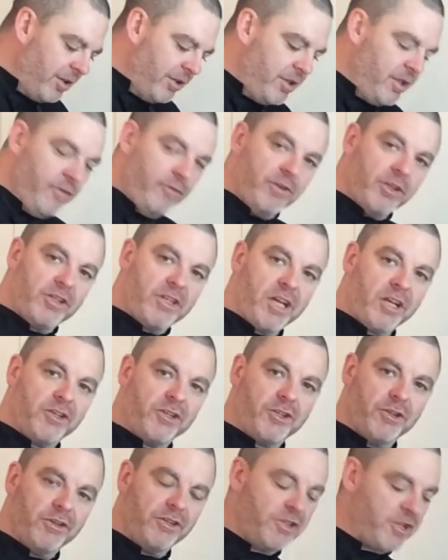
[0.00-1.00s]
Leave the
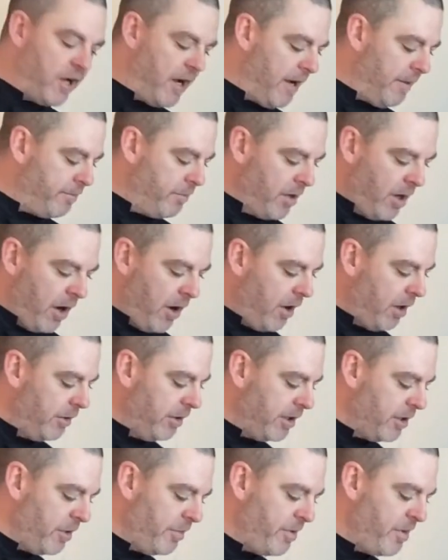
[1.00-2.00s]
textured top all a
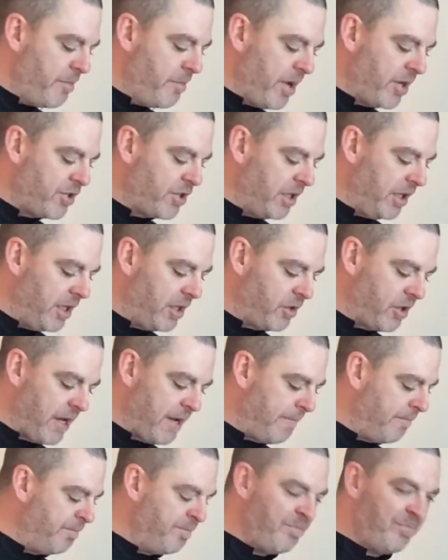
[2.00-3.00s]
little bit messy like
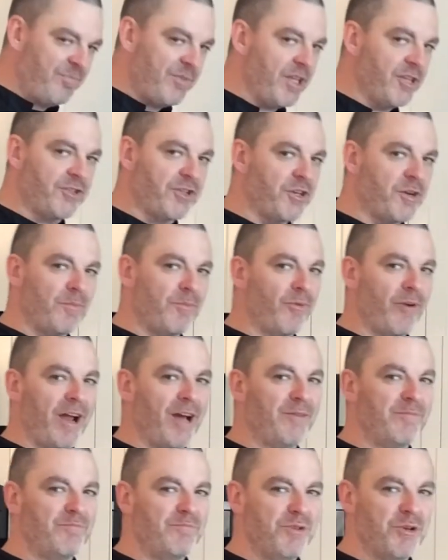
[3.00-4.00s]
that. It's going to
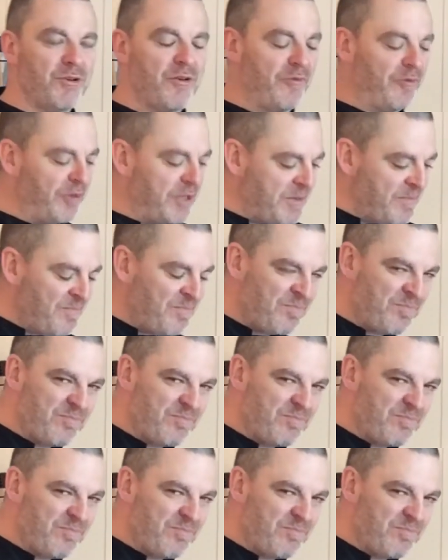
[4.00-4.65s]
brown beautifully.